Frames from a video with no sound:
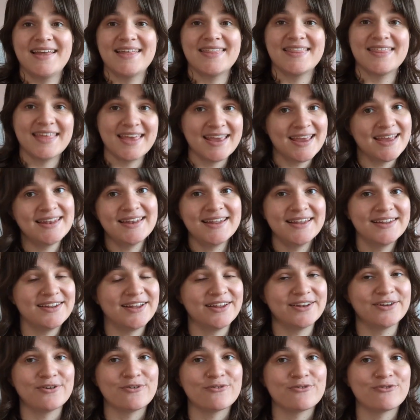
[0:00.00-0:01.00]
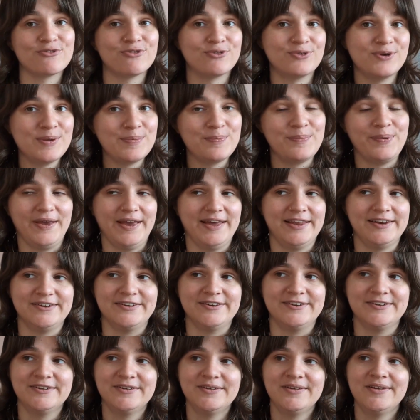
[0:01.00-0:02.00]
Then another free
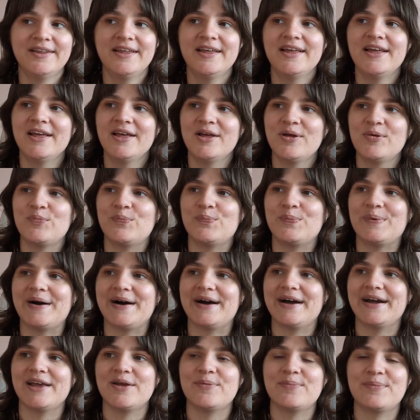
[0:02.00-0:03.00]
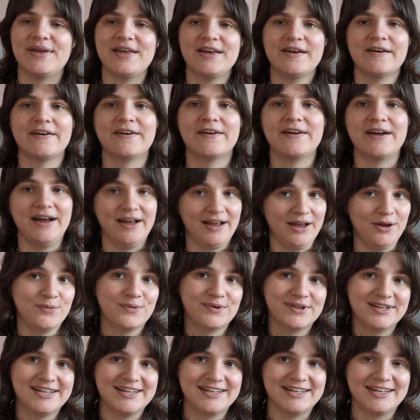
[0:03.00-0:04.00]
pattern by a maker I
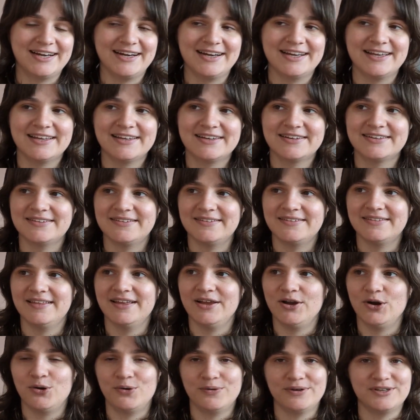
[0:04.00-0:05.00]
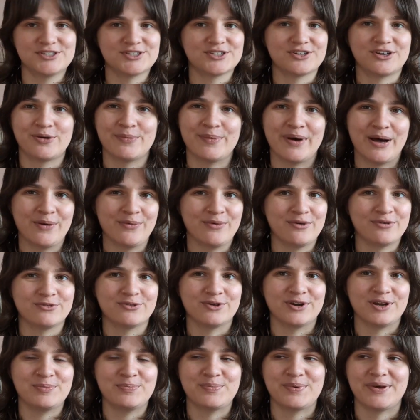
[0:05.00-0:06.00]
really like. They always come out with
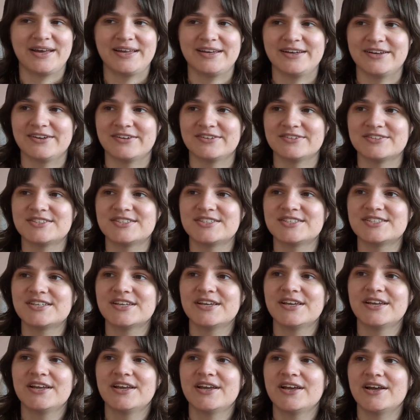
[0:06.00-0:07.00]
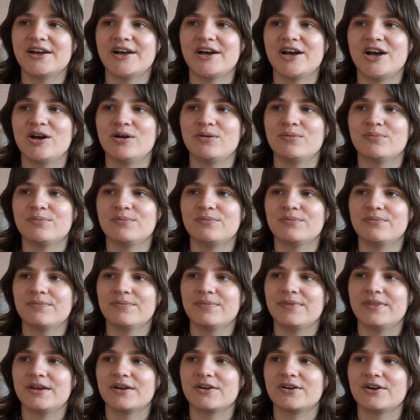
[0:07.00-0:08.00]
great patterns.
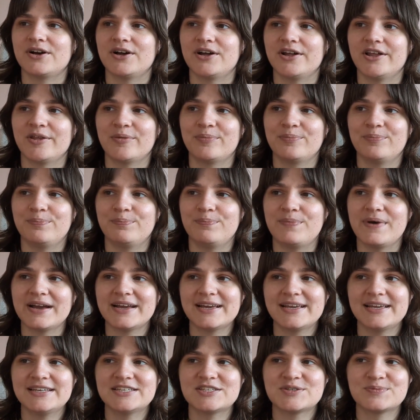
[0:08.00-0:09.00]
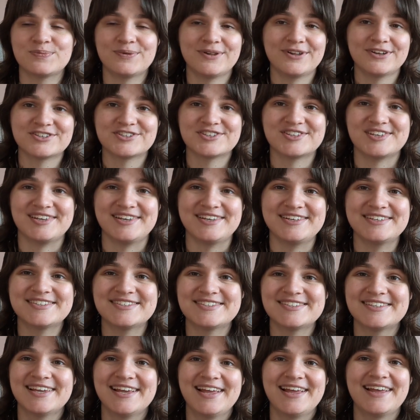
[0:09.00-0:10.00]
They're called Becky's
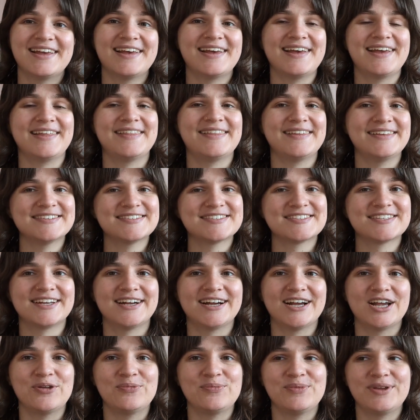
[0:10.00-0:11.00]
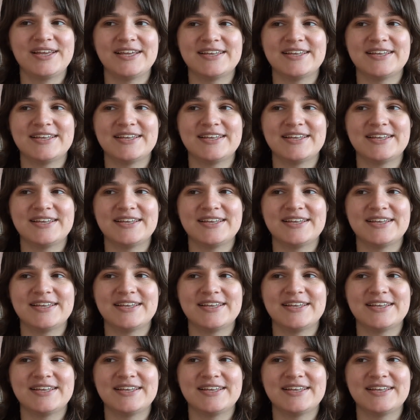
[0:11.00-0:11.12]
Plushies, and this time